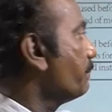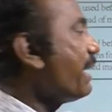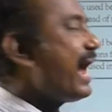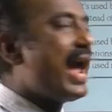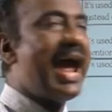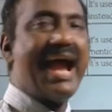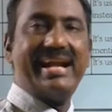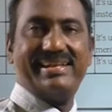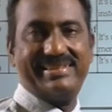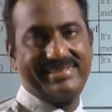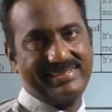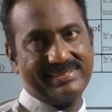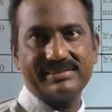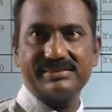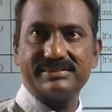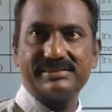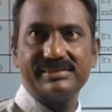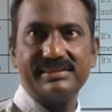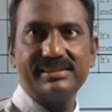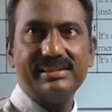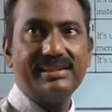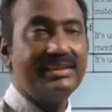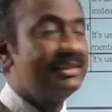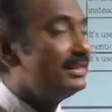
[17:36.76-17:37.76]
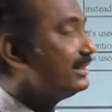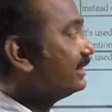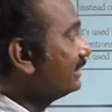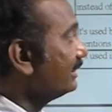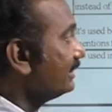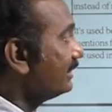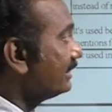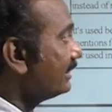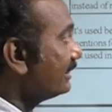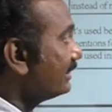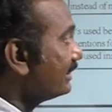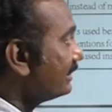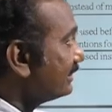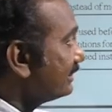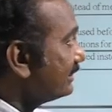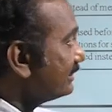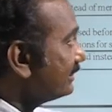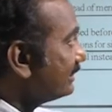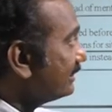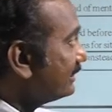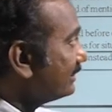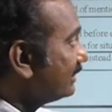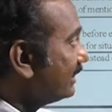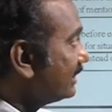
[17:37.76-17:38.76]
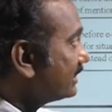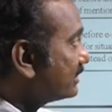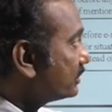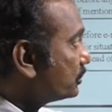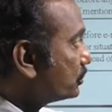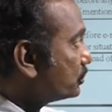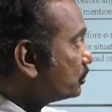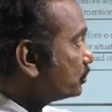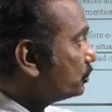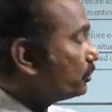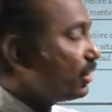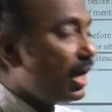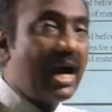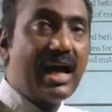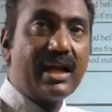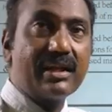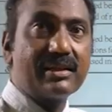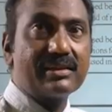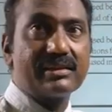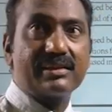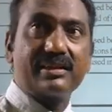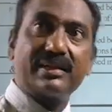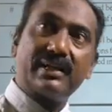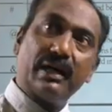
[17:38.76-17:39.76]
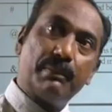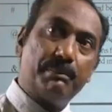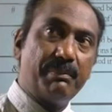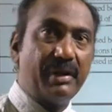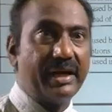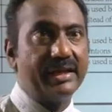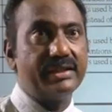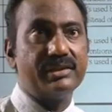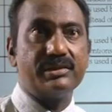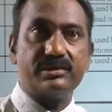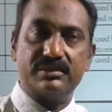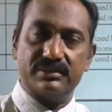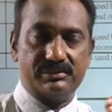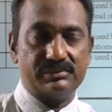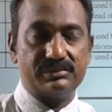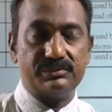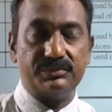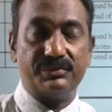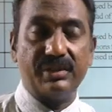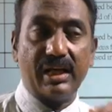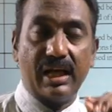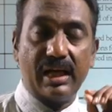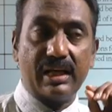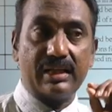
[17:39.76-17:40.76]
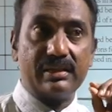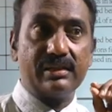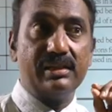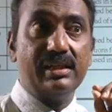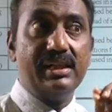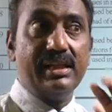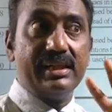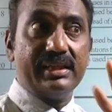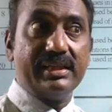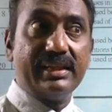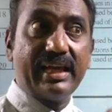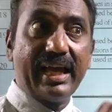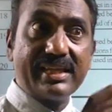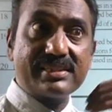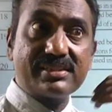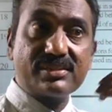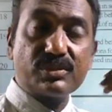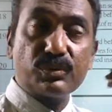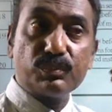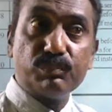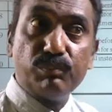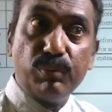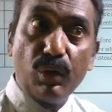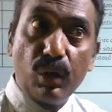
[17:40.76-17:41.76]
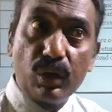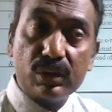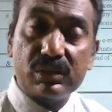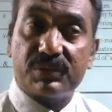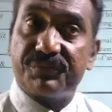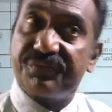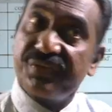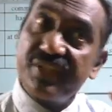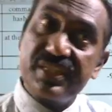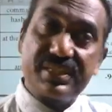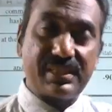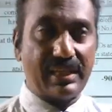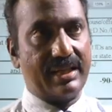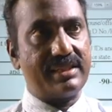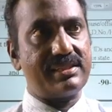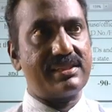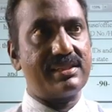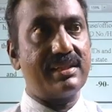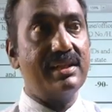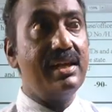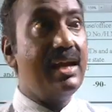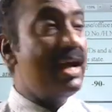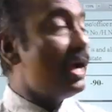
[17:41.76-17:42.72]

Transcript: bad. These two are combined. He has both features